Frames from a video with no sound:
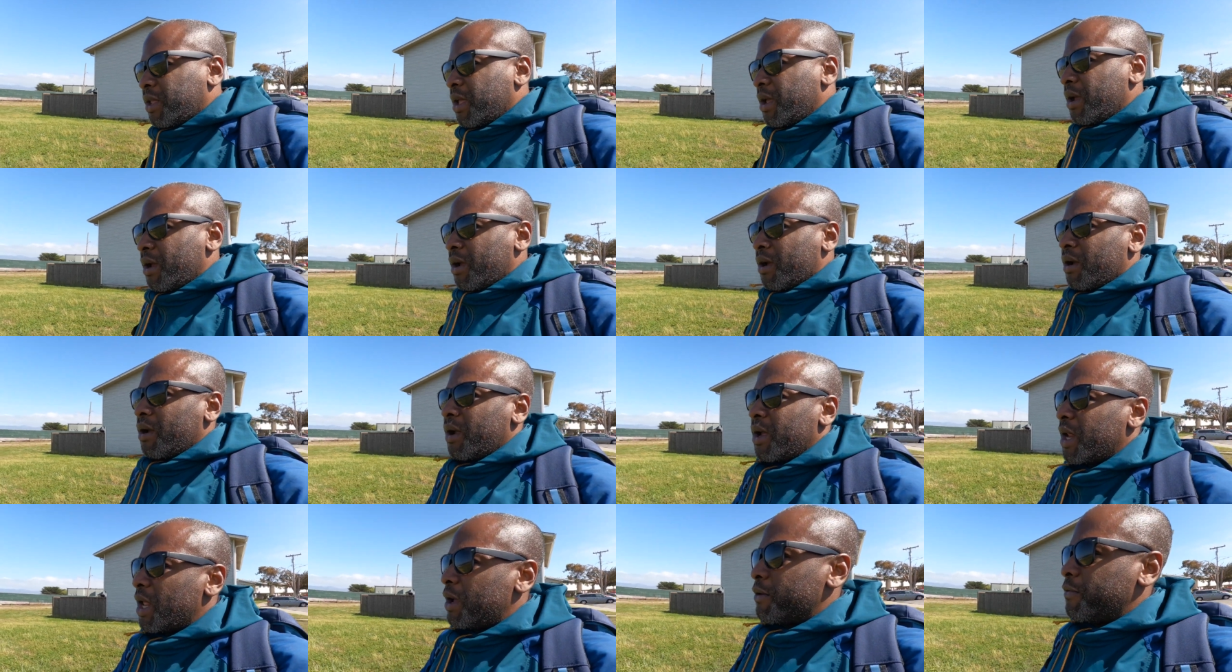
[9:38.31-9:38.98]

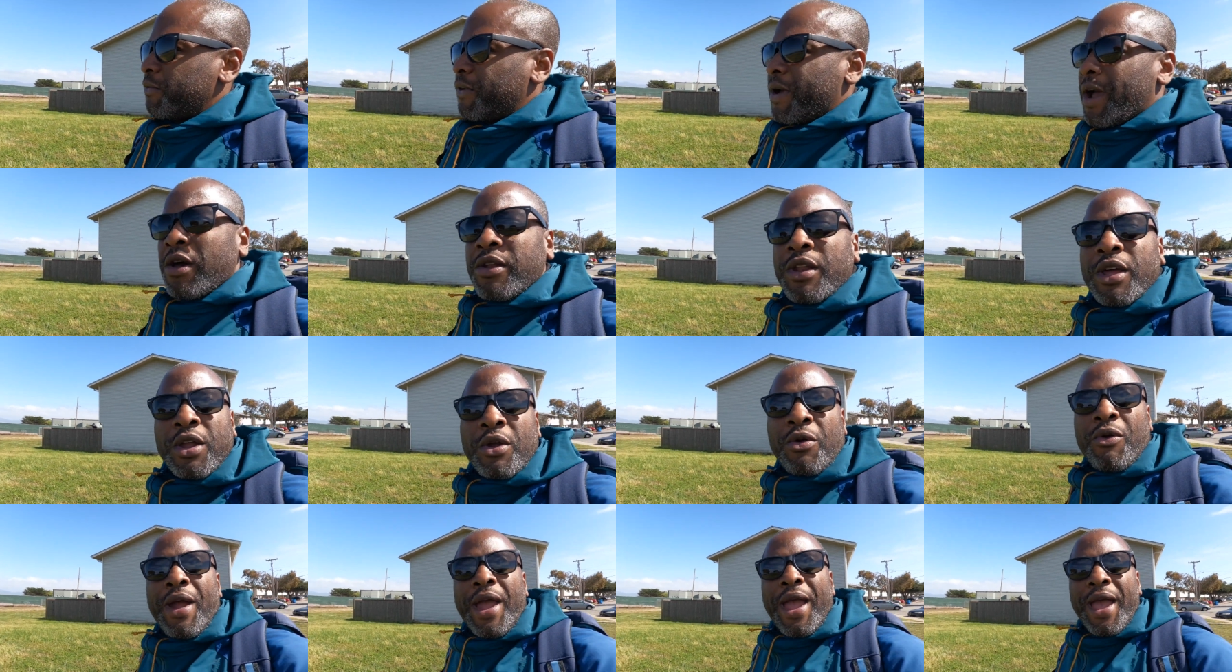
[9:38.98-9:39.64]
there and I found a
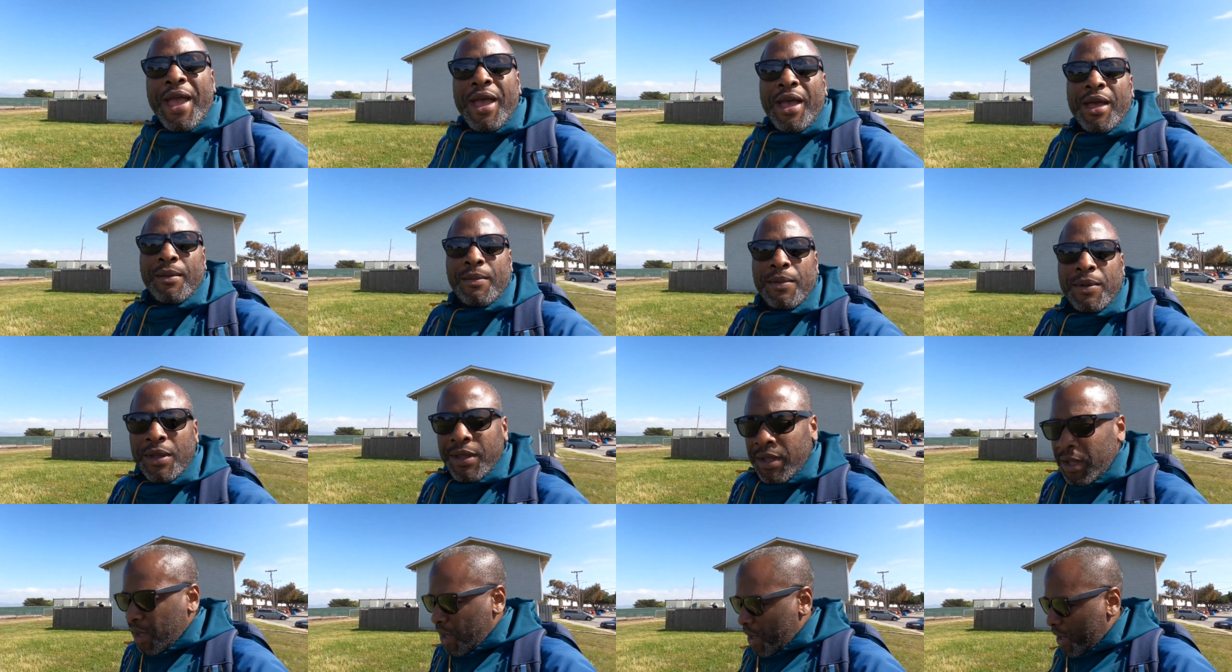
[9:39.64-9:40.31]
crab.
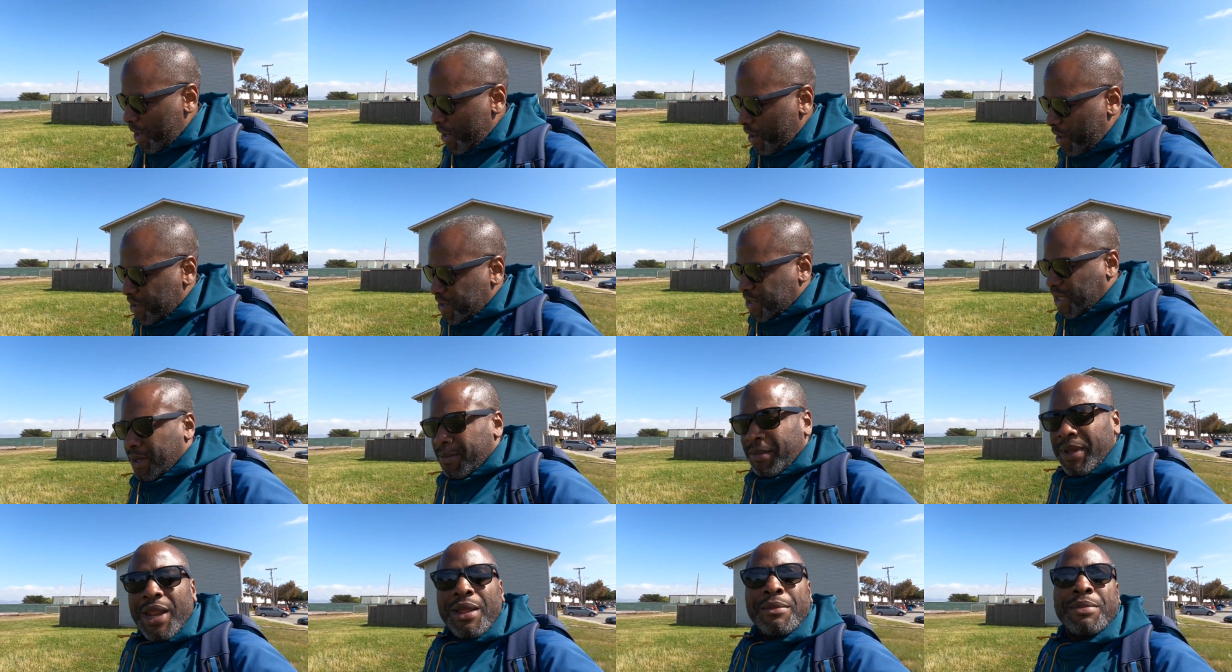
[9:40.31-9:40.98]
And I was
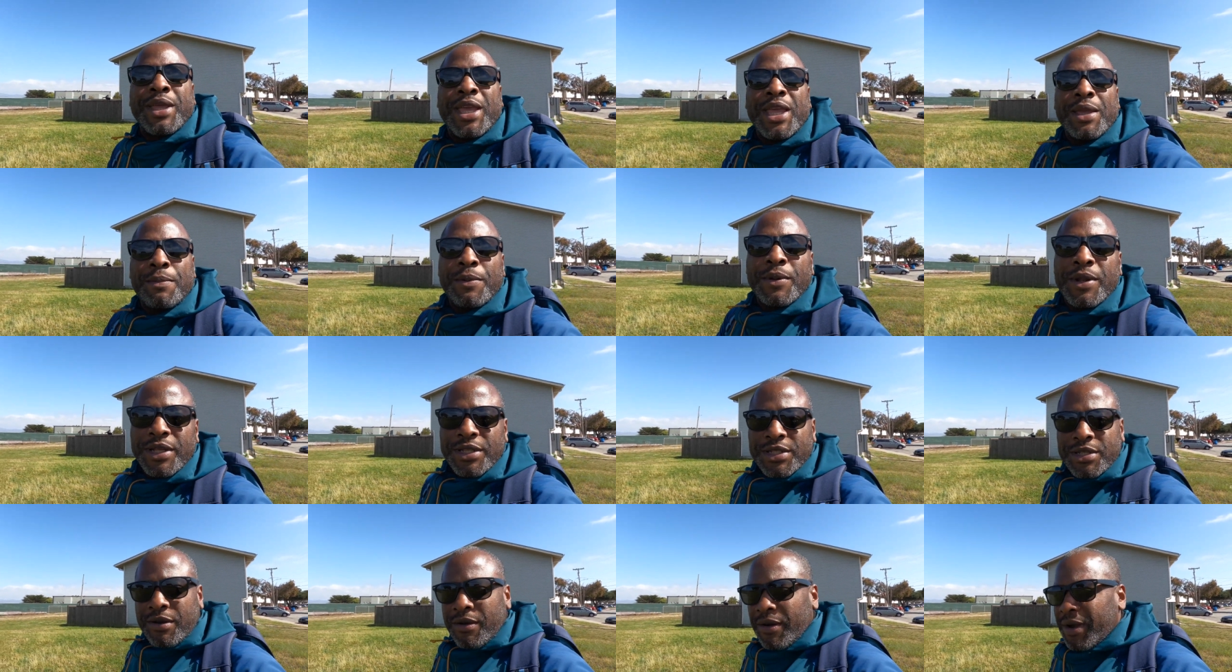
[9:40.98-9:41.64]
like, man, I'm keeping
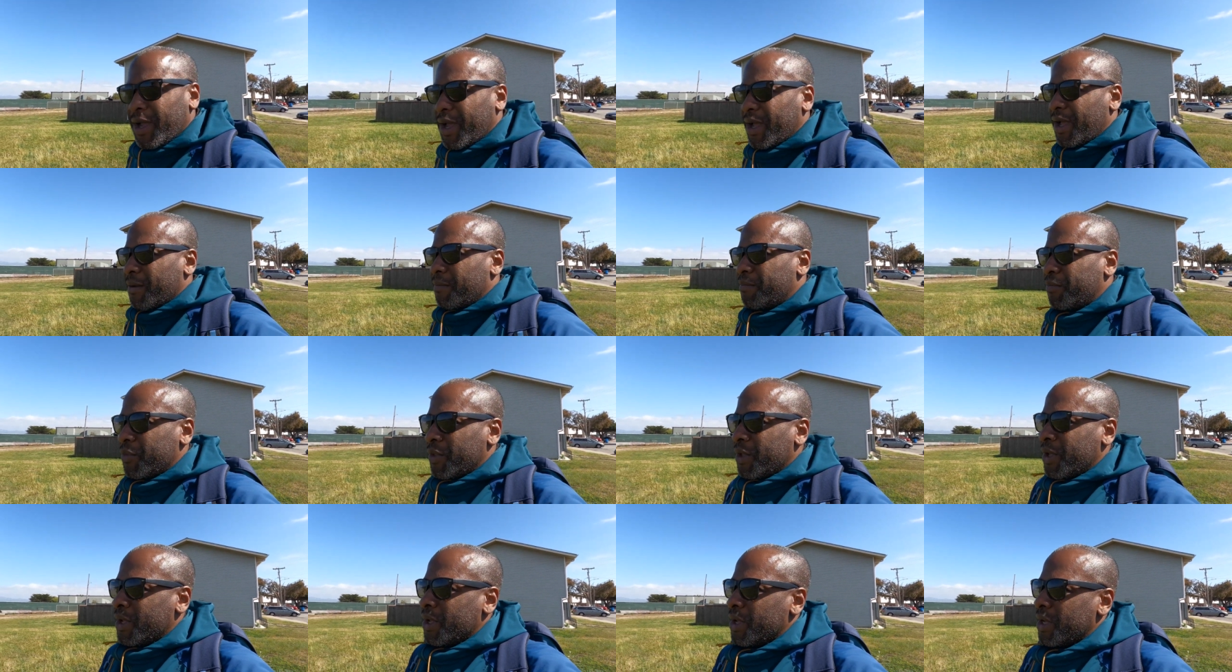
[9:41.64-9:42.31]
this crab.
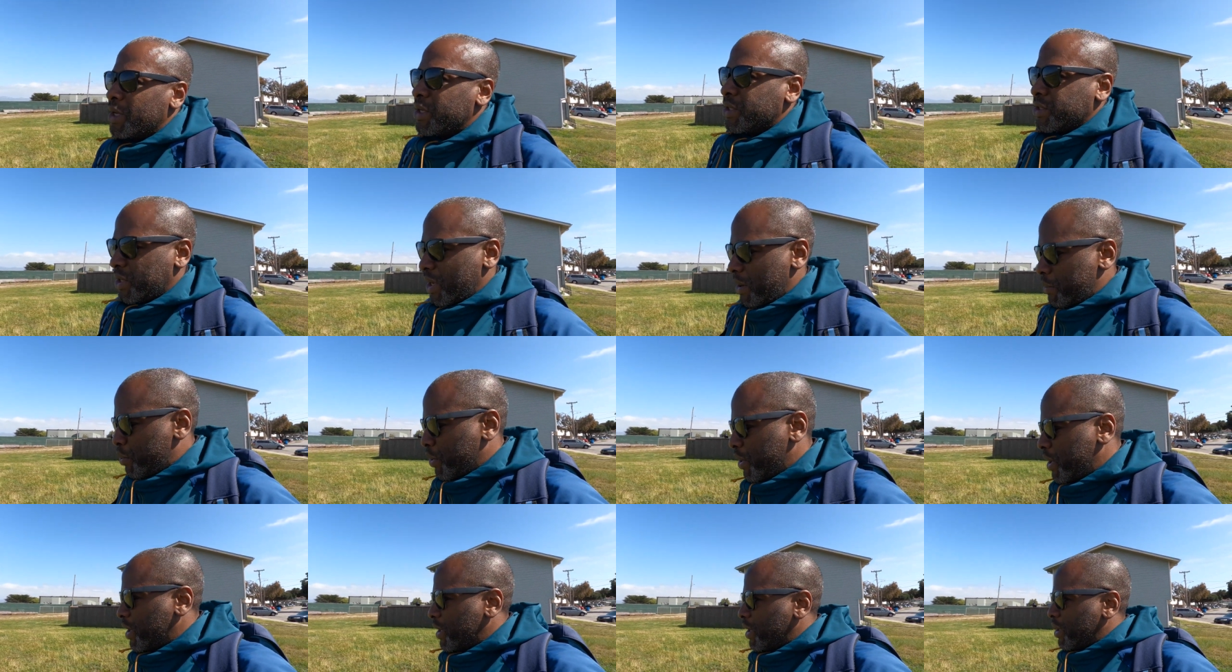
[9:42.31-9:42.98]
So I
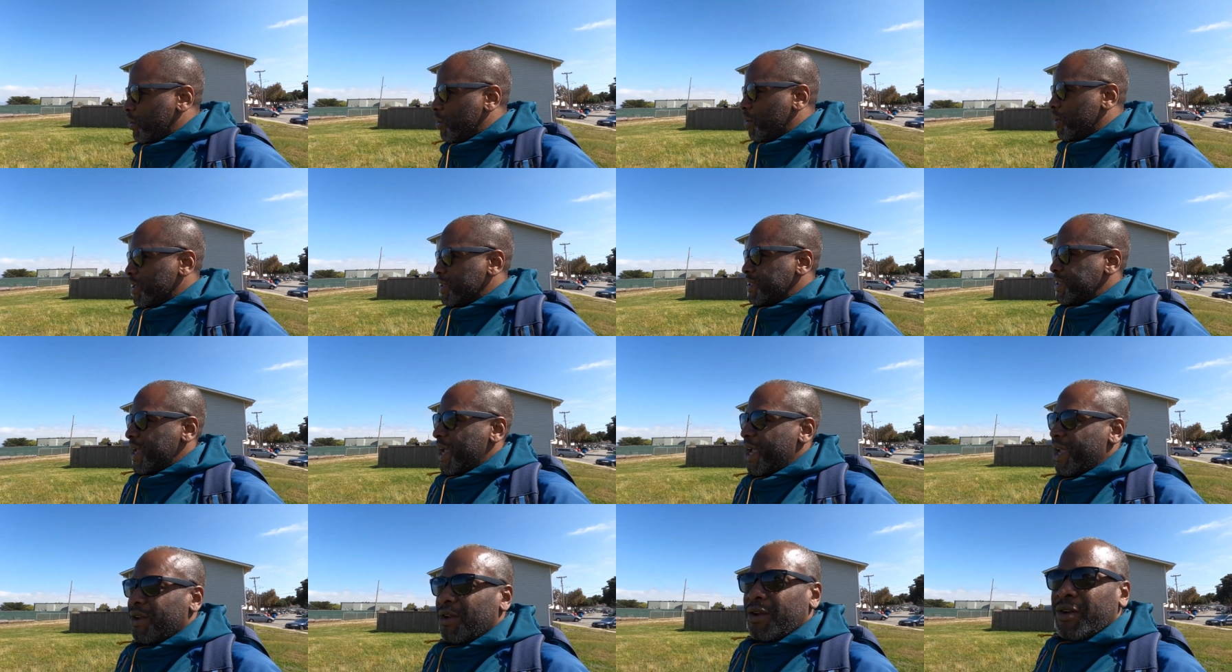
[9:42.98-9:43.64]
put it in a little
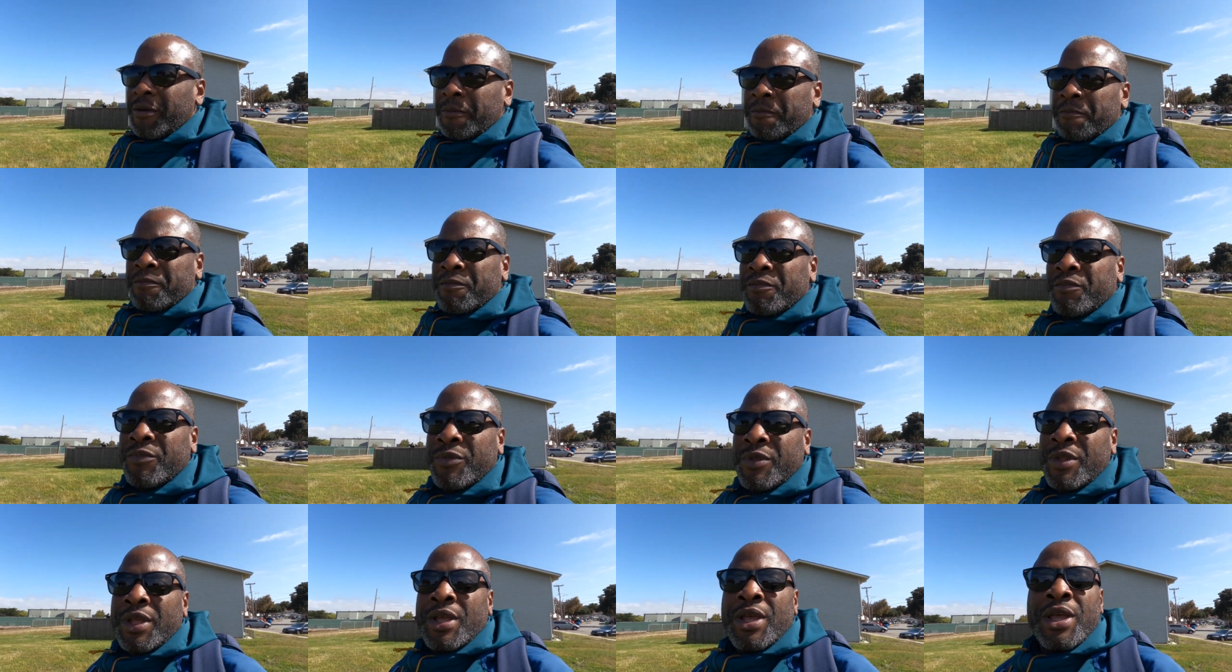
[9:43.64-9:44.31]
container,
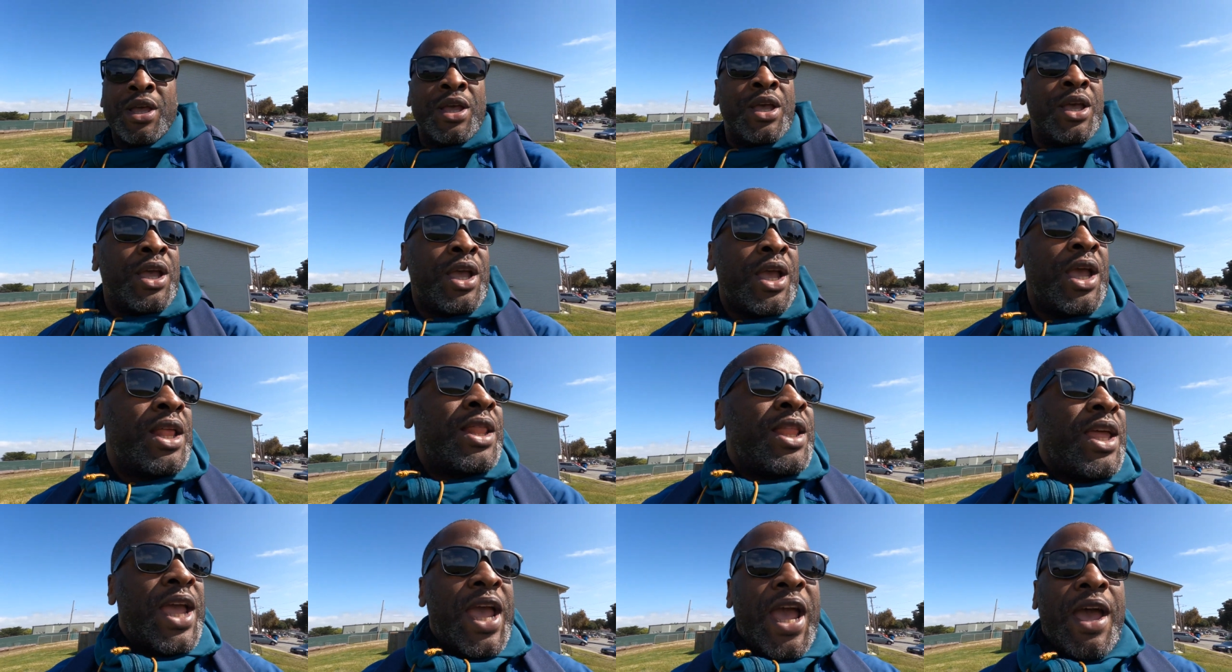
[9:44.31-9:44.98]

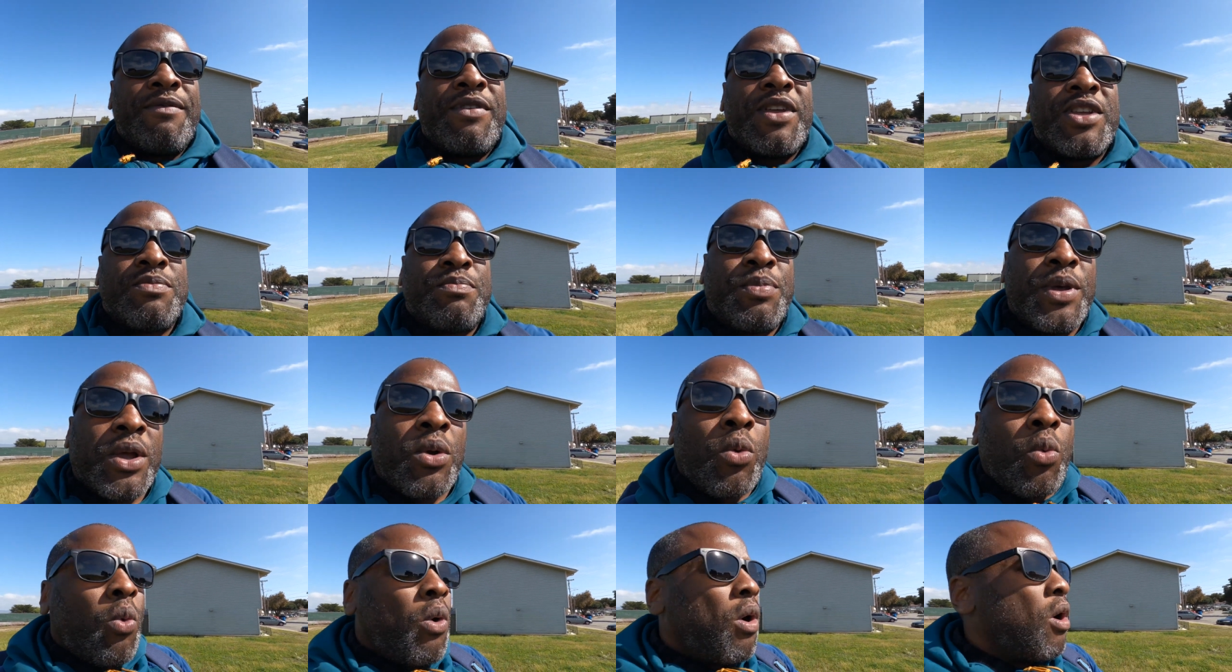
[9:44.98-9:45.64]
and they have these
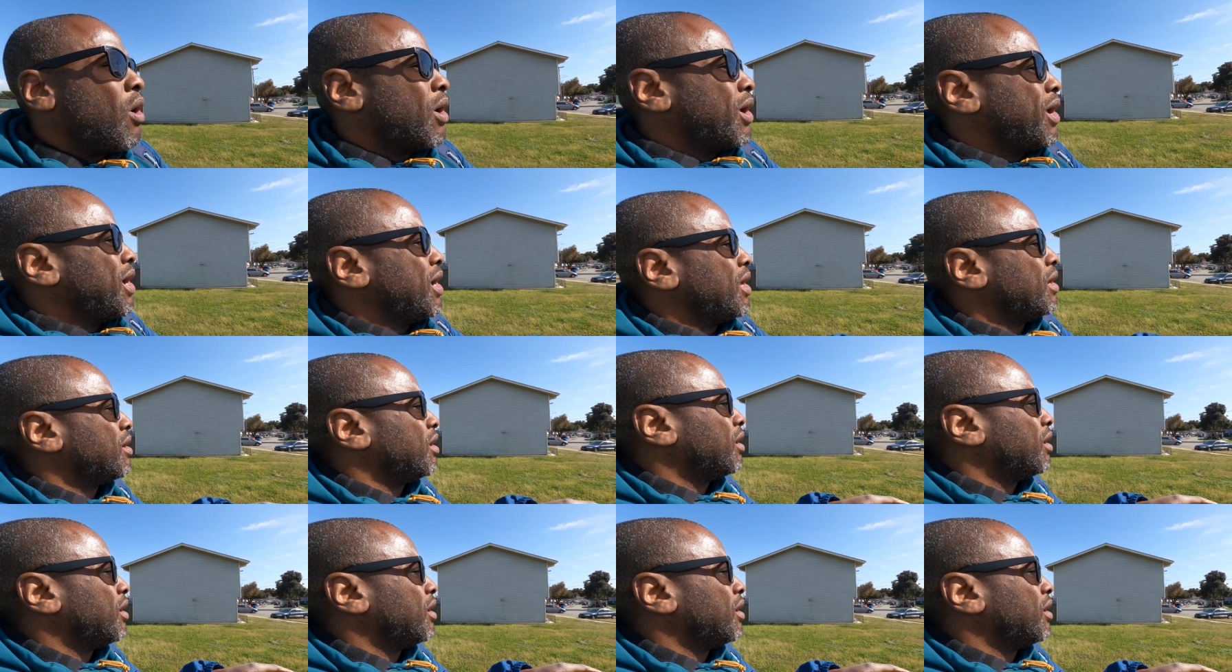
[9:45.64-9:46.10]
big walk-in